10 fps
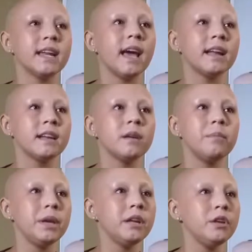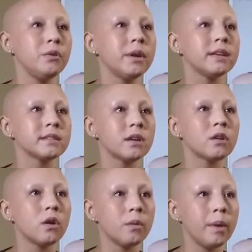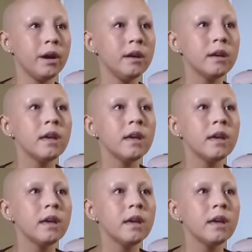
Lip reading: it ended up being Ewing sarcoma.